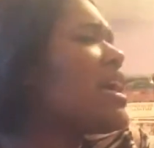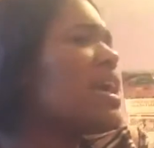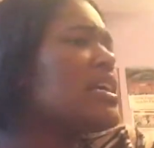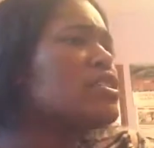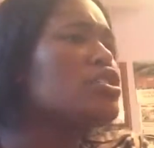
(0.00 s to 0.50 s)

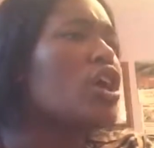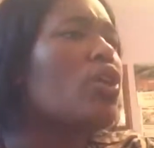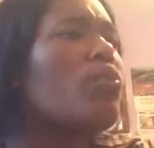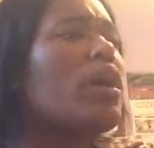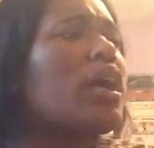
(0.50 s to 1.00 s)
And
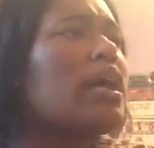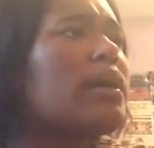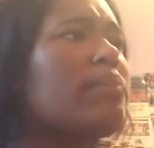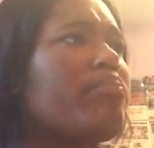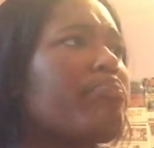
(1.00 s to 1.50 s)
so,
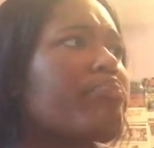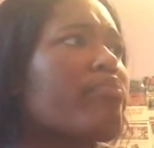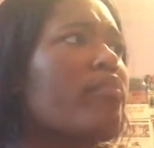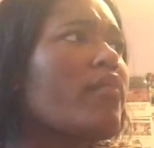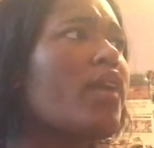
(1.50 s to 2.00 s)
um,
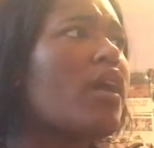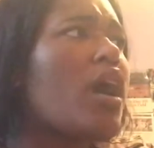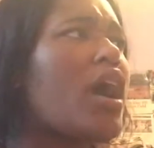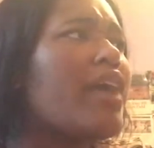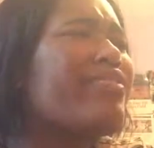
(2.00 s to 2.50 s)

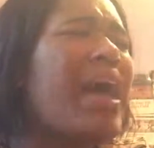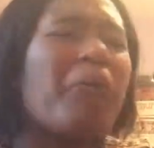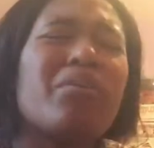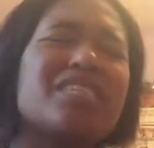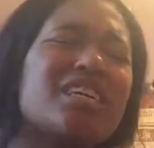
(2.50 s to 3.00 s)

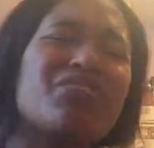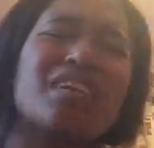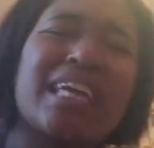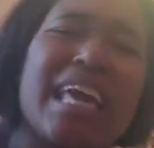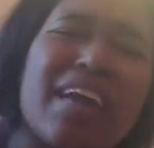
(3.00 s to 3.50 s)
that wasn't really